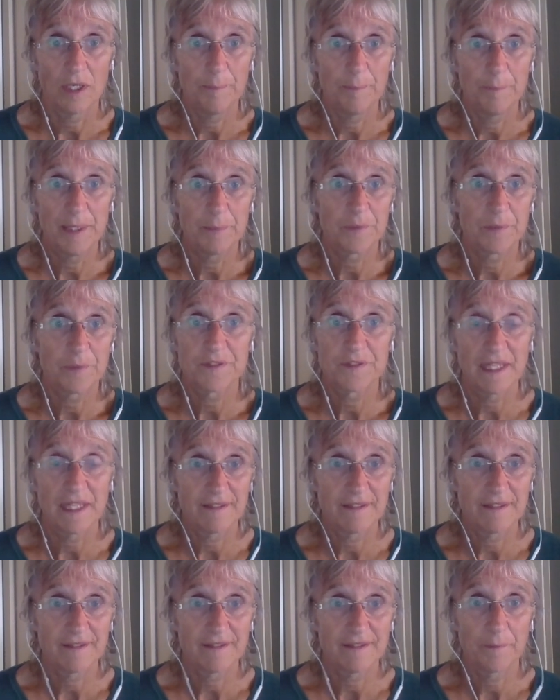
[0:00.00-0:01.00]
people say
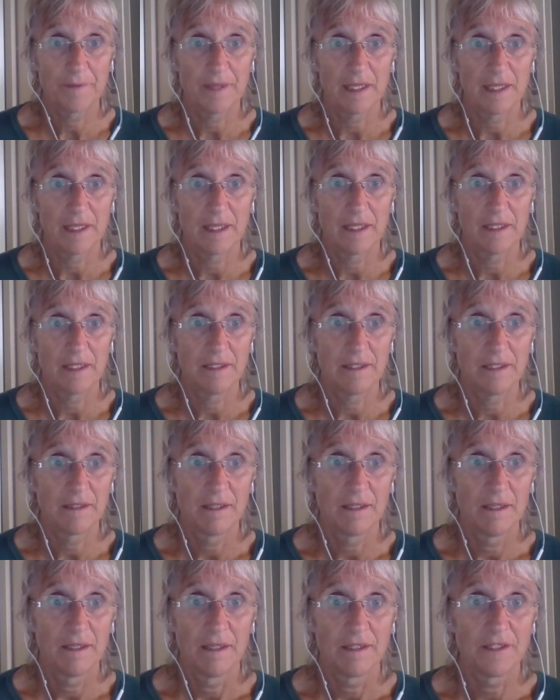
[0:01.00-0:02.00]
something and
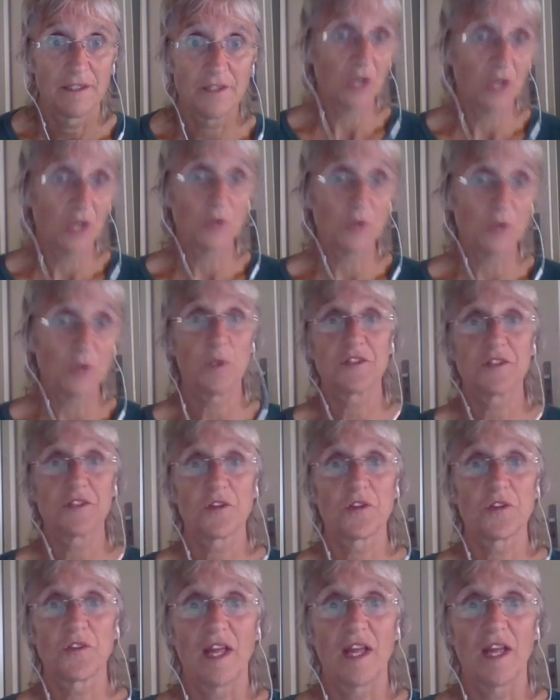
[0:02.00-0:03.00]
you don't know what to
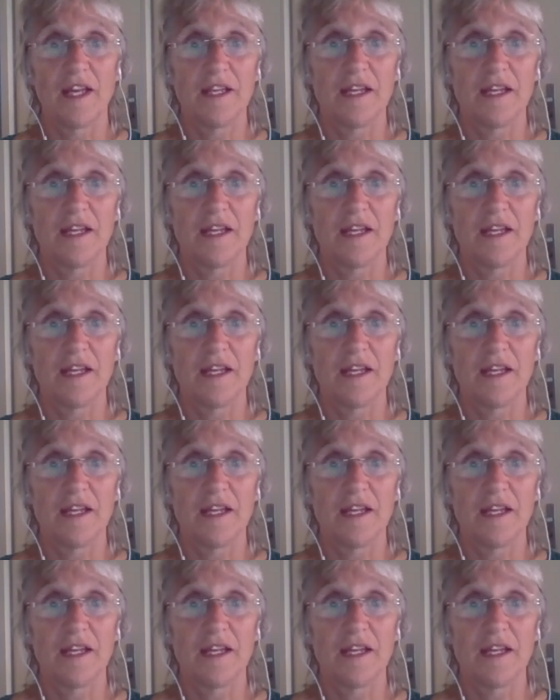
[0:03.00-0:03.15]
say.